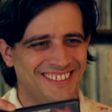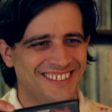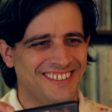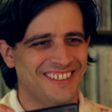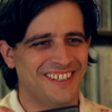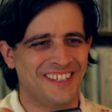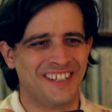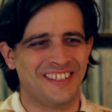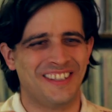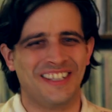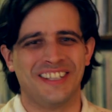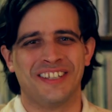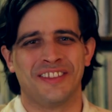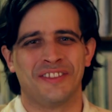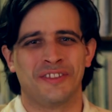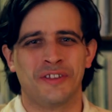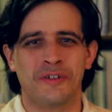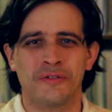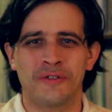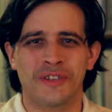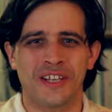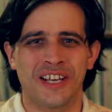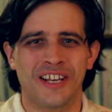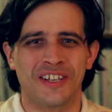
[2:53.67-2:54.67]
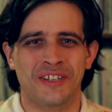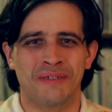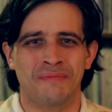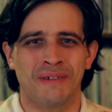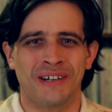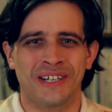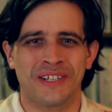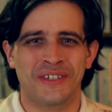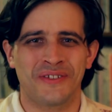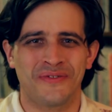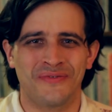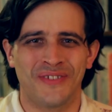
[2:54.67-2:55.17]
Look at the enthusiasm
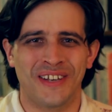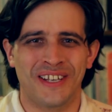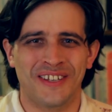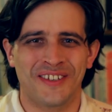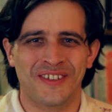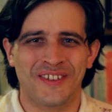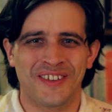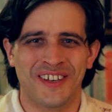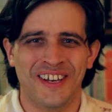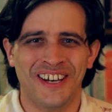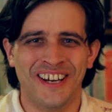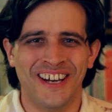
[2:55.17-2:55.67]
on his face.